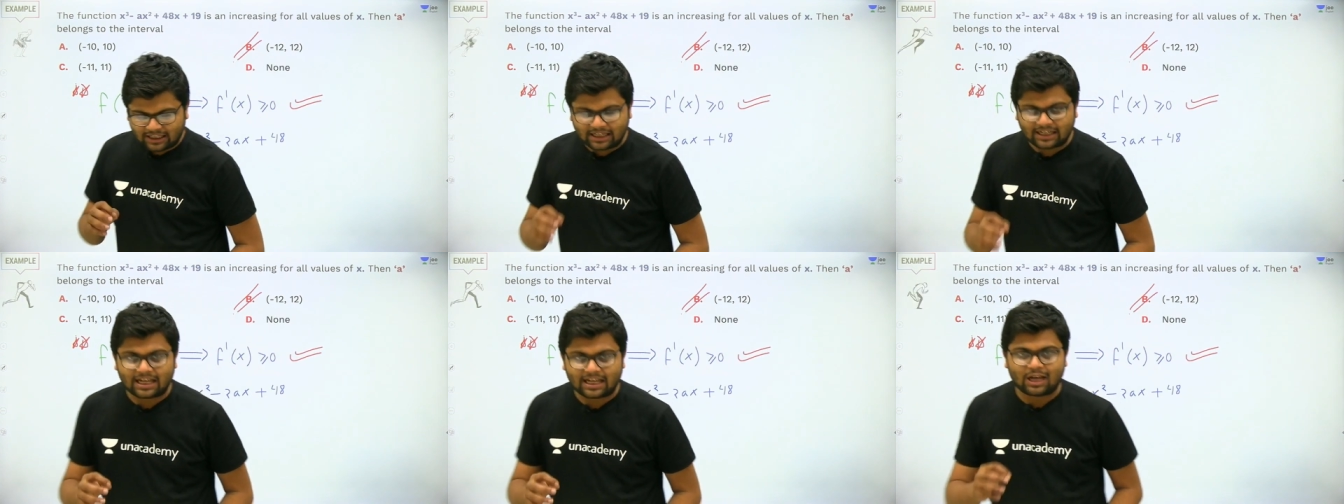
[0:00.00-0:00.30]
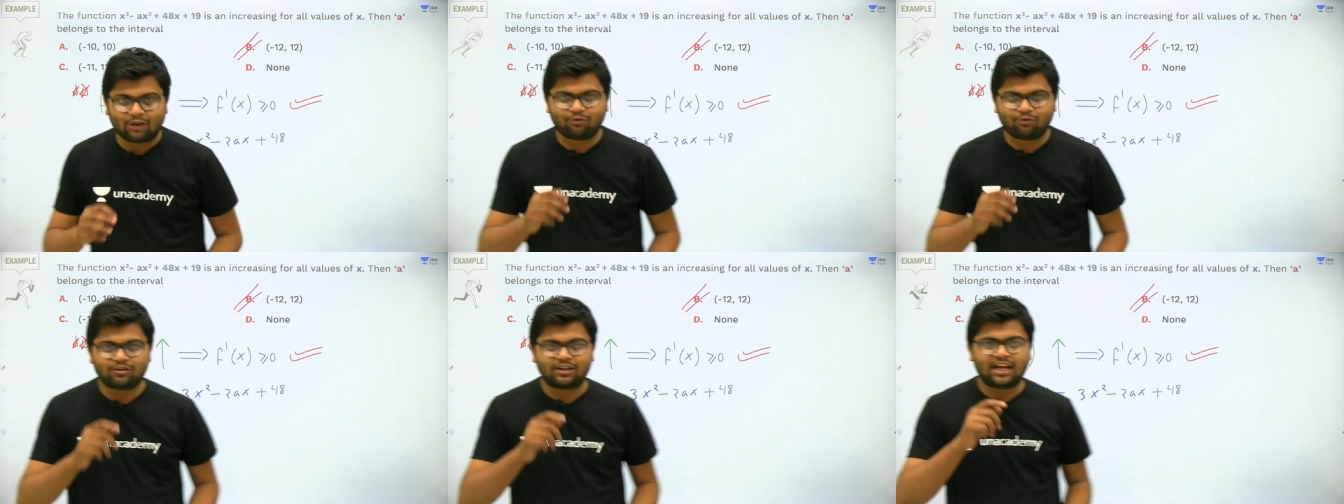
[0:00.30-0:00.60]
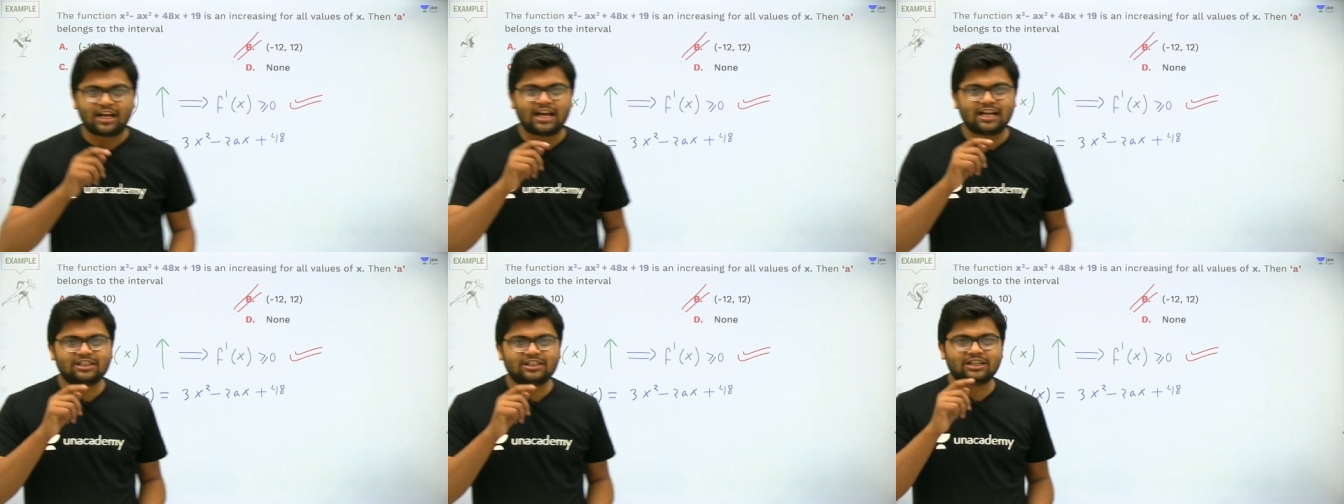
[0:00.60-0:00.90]
then f
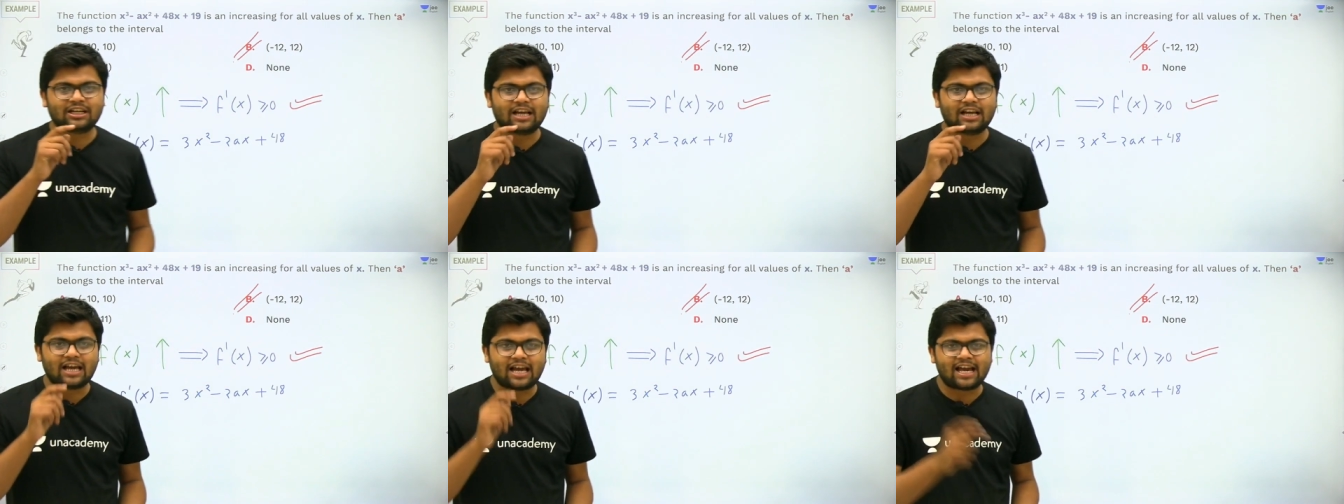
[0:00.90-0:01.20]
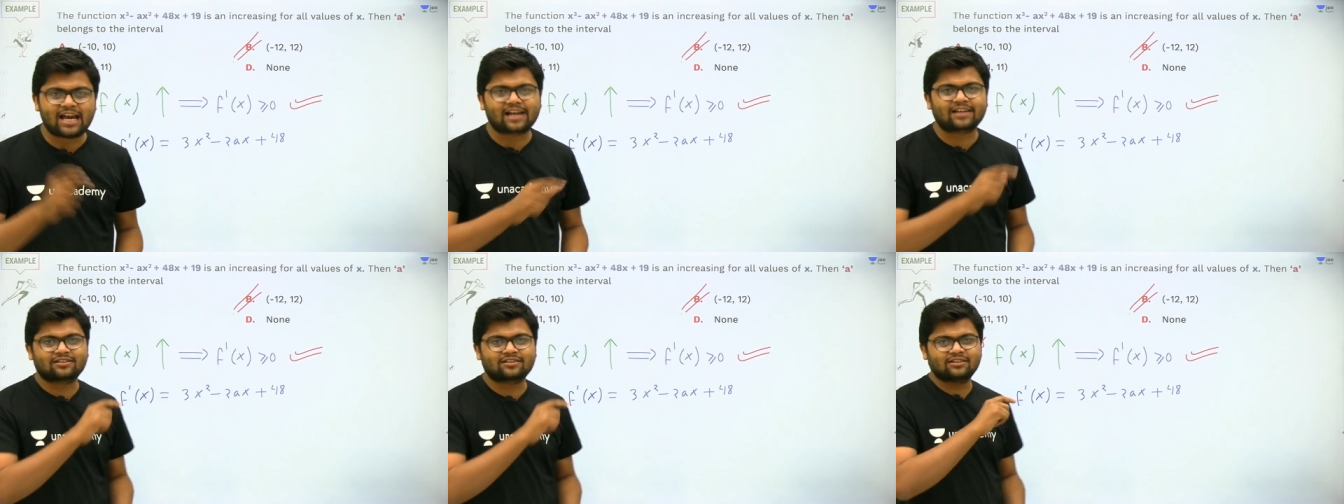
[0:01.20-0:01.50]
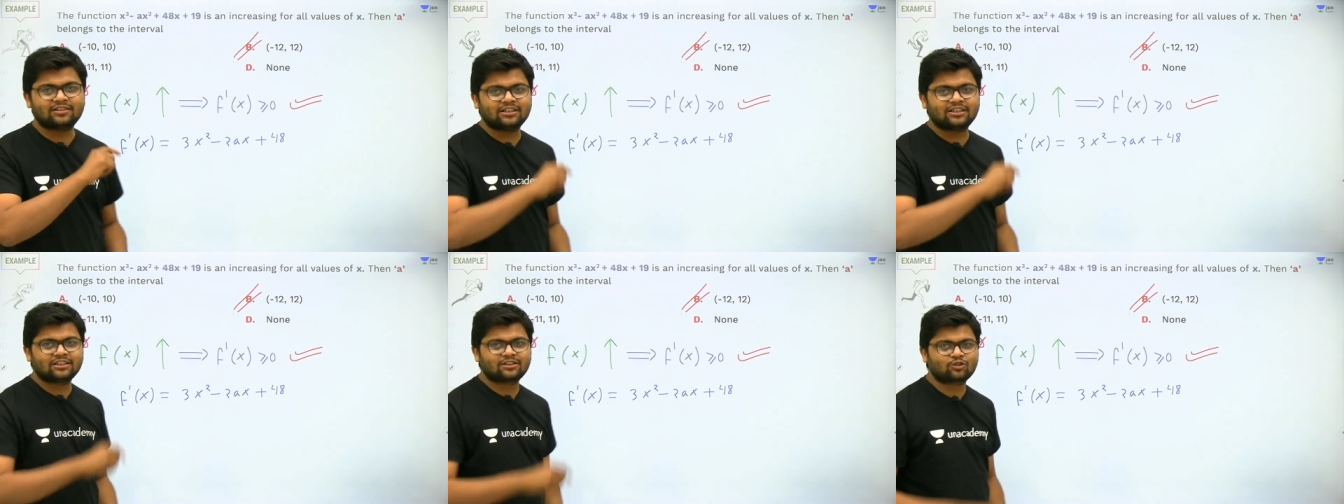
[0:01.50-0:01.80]
dash
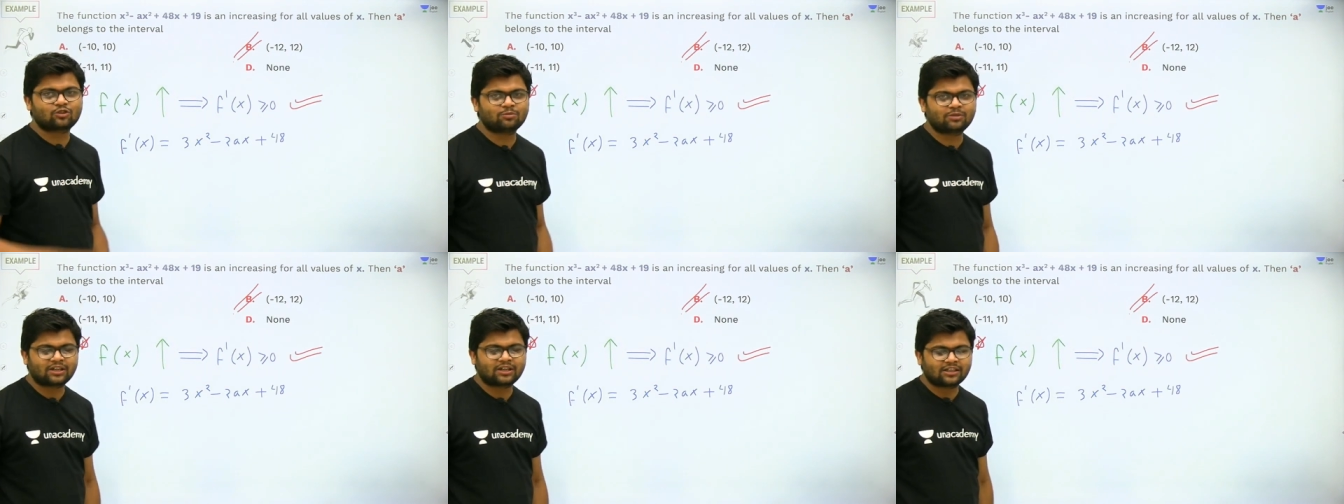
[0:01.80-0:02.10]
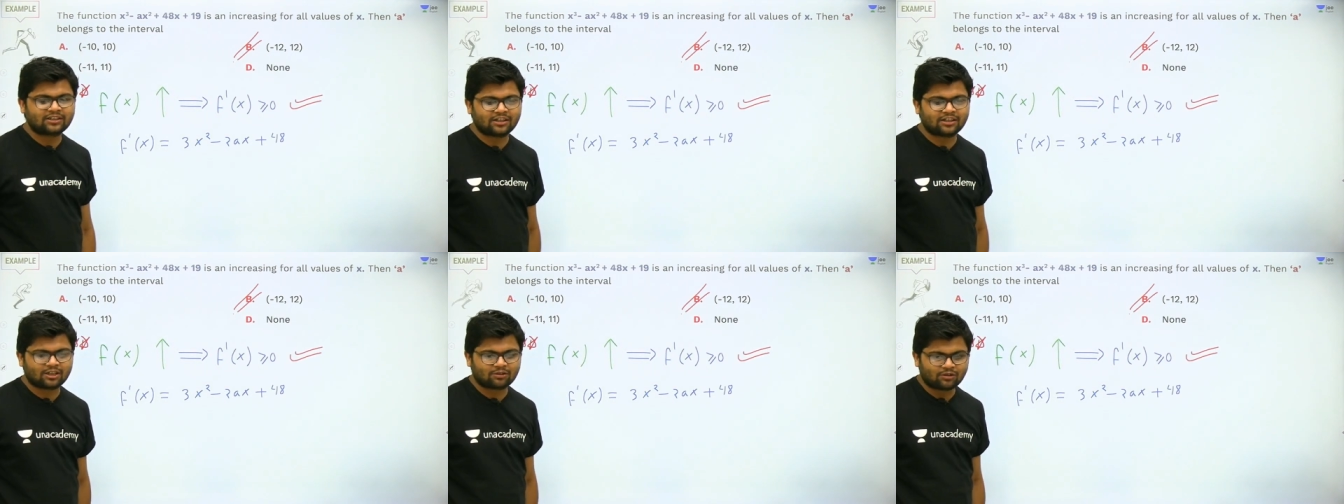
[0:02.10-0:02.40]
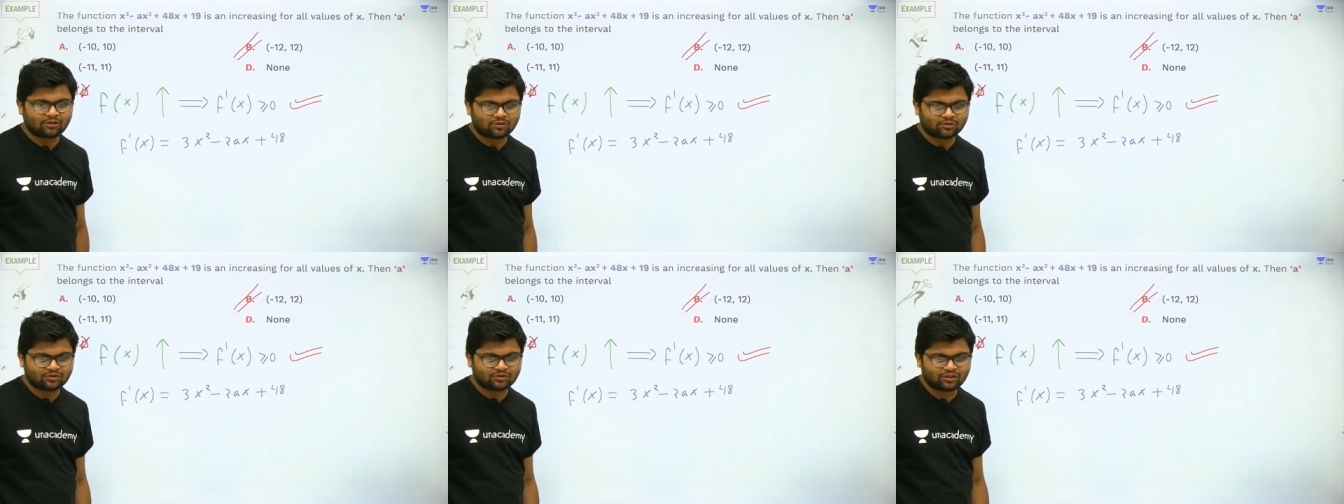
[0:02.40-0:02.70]
x needs to be greater than or
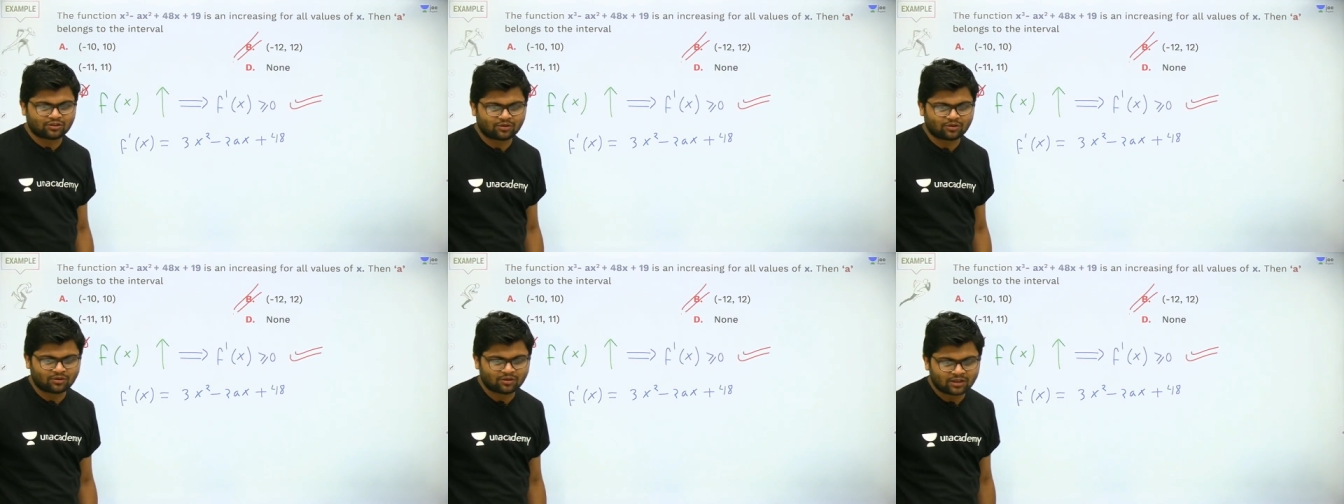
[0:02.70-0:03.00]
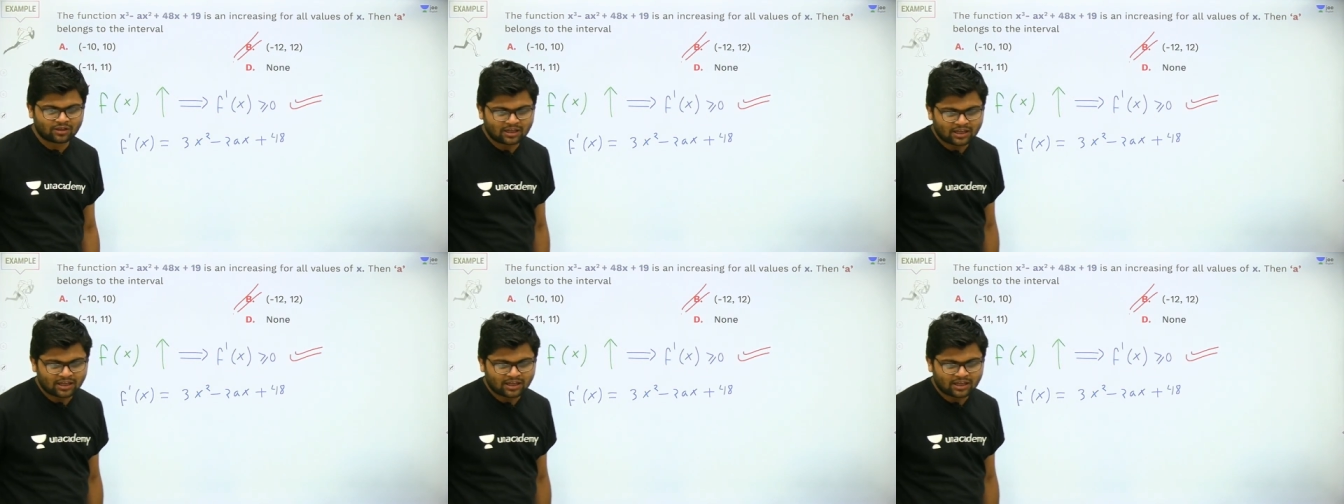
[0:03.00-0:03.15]
equal to zero.